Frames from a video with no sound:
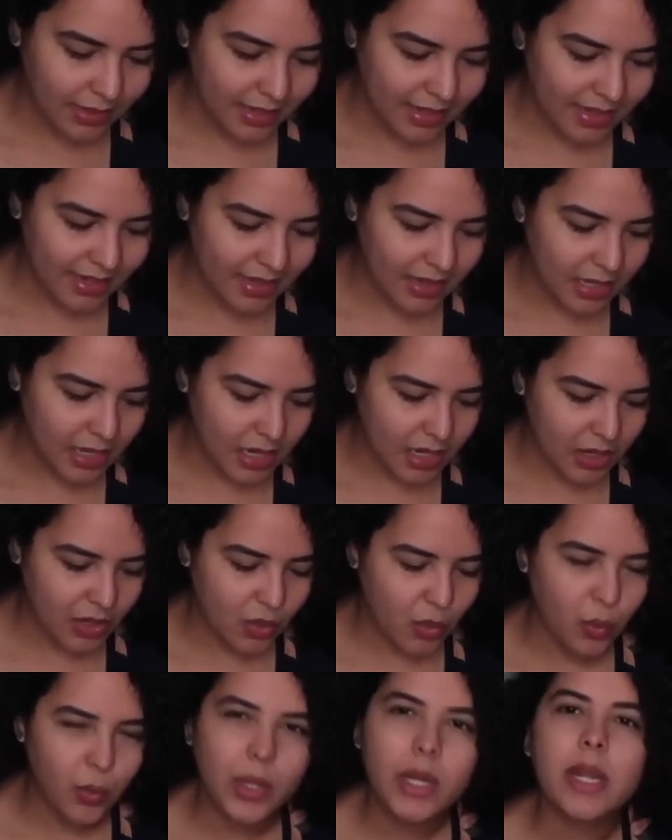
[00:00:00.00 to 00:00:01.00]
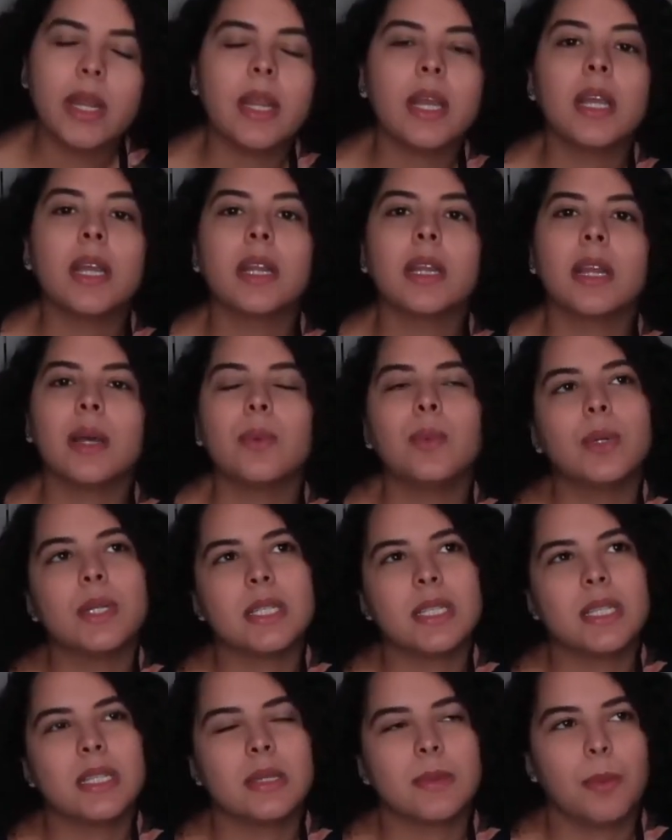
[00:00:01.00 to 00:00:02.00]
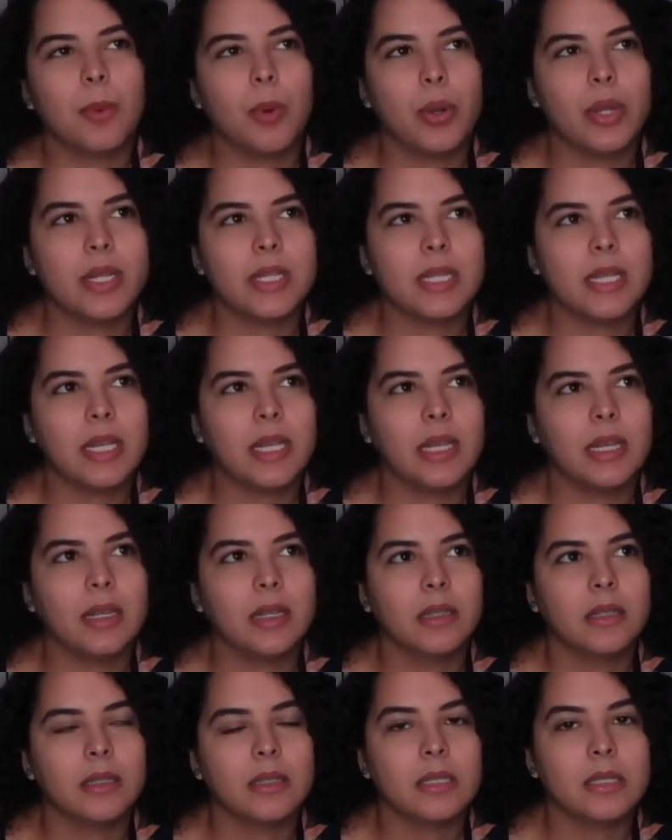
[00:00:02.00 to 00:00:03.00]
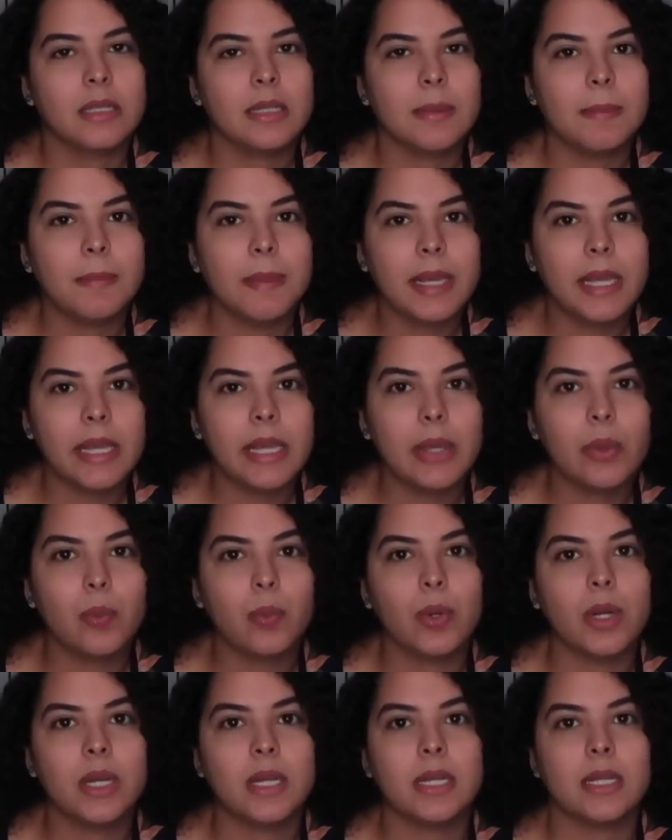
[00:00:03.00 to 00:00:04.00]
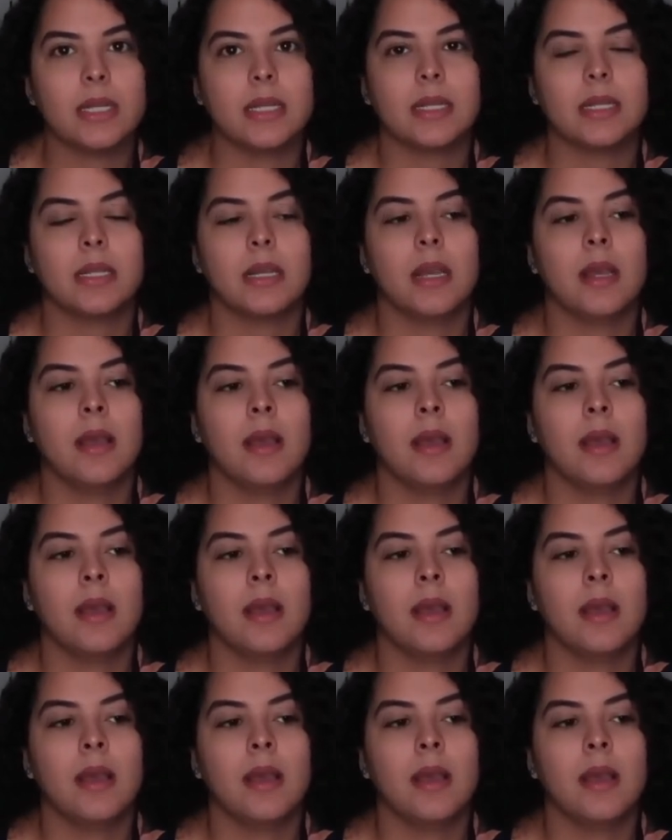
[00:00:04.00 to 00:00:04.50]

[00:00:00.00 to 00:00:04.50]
And then one thing that was disappointing to me was